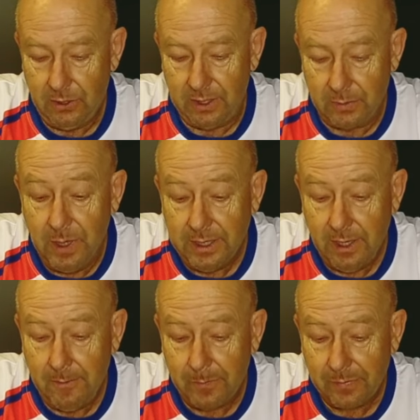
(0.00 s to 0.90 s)

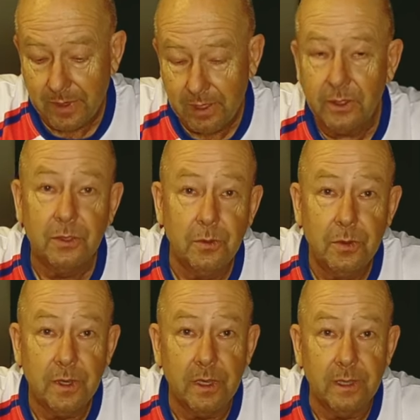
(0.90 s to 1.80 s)
transmitter
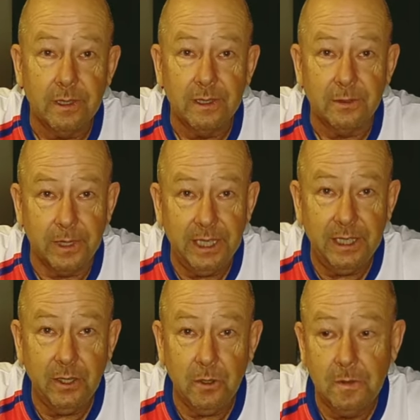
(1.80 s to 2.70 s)
to the
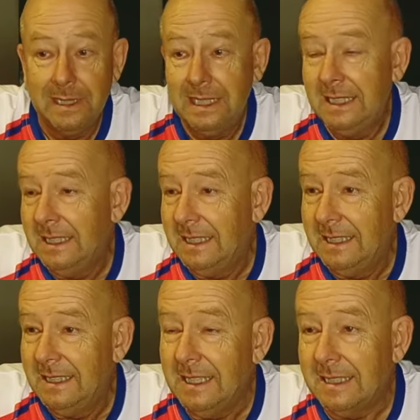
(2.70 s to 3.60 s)
radio.
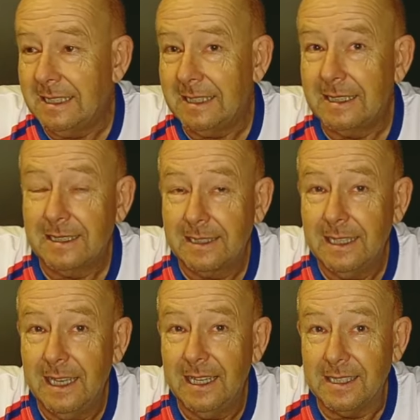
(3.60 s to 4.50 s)
This
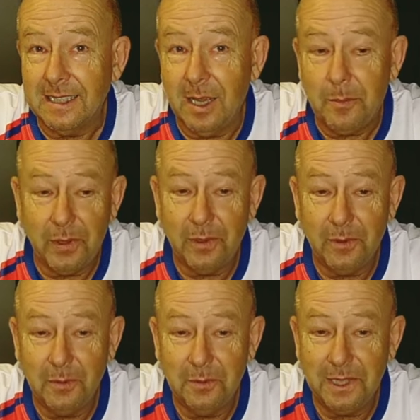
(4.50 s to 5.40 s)
is a step
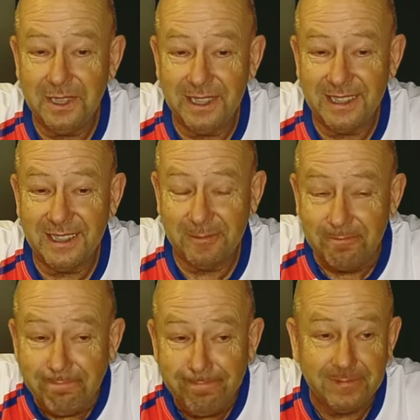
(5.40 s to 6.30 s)
which
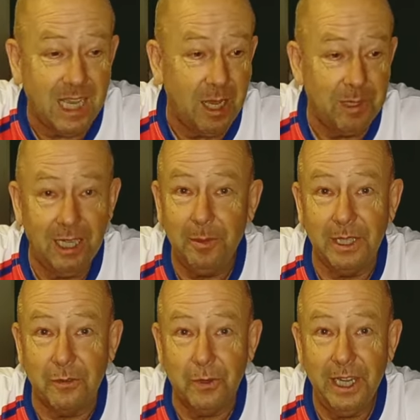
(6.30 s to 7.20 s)
is, hmm, I'm a little
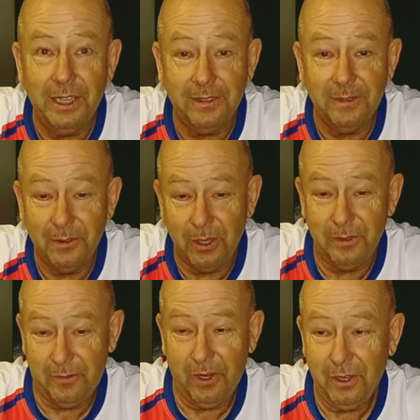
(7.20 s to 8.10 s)
bit afraid
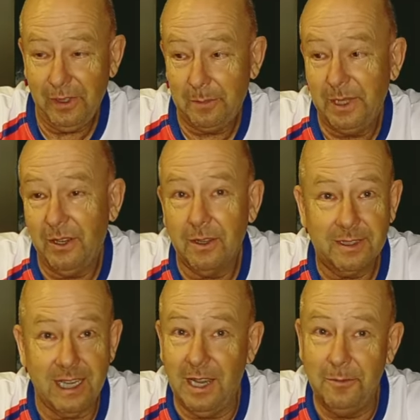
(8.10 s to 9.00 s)
in front of it
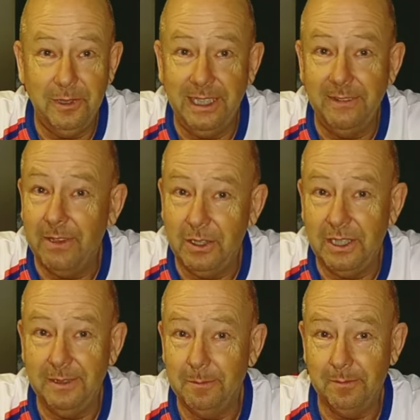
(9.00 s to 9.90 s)
because I'm really
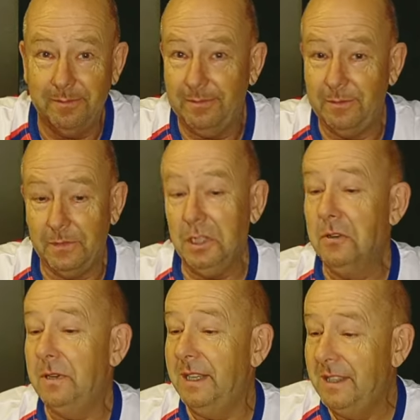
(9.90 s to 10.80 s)
very
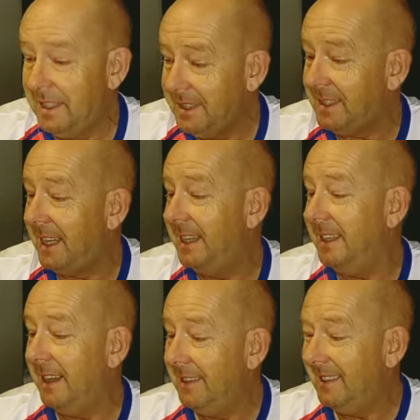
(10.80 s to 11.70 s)
new in this
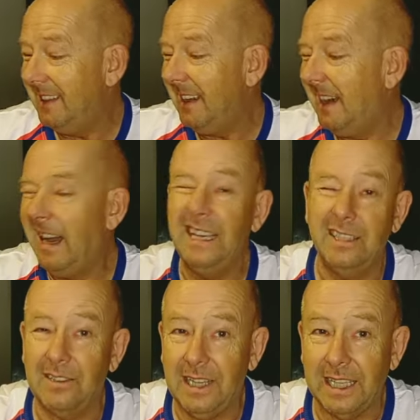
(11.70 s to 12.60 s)
and I
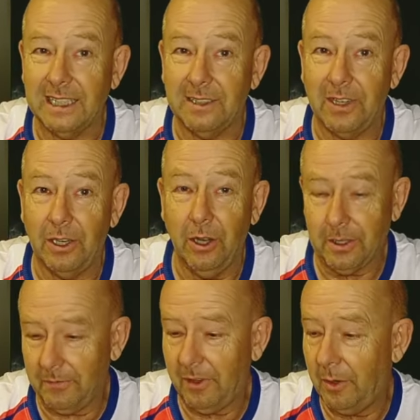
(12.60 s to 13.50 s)
don't like it very
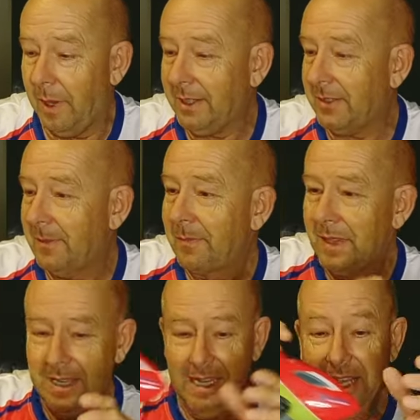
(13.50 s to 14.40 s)
lot, very much.
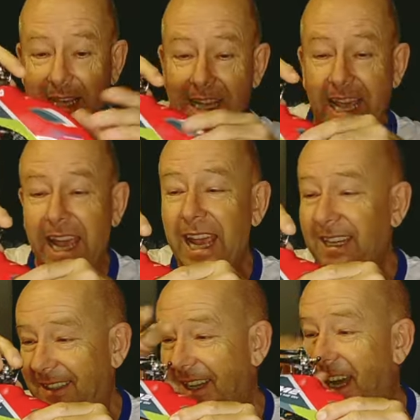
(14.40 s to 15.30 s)

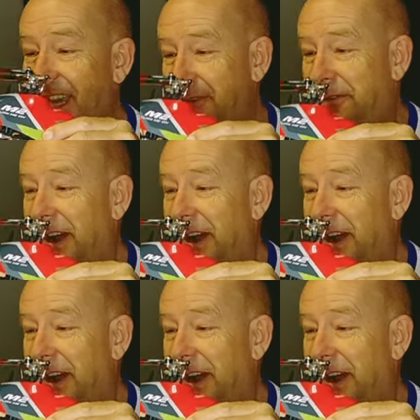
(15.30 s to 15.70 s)
And I